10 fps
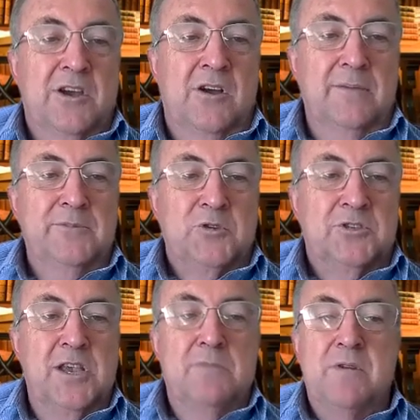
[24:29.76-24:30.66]
at times, or
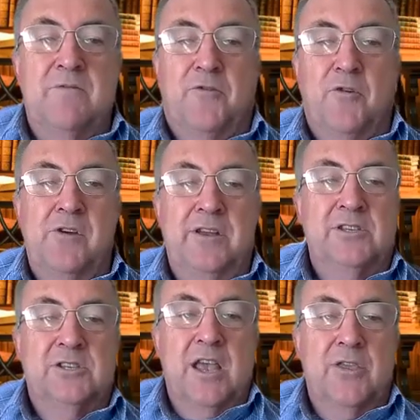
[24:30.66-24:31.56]
Sigmund
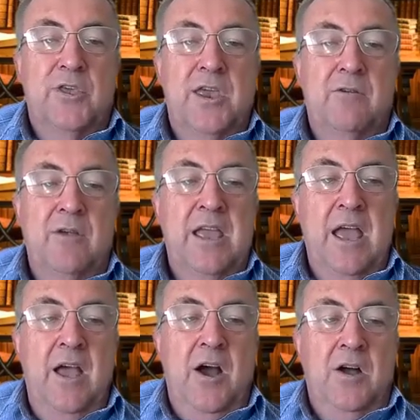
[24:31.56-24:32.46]
Freud's theory
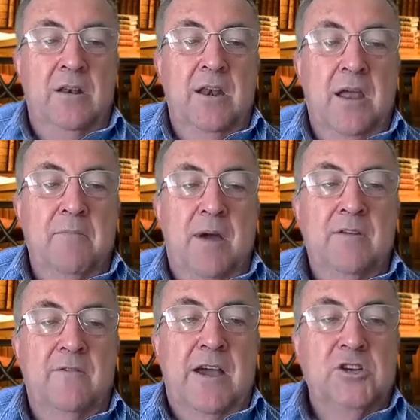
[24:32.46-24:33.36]
on
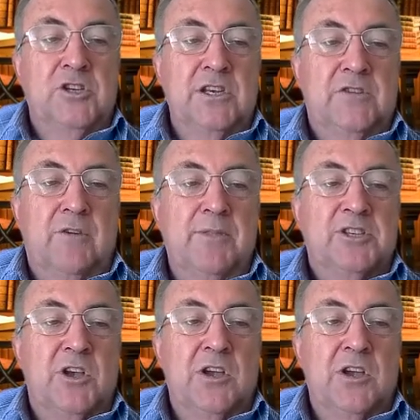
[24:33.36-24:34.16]
motivations from the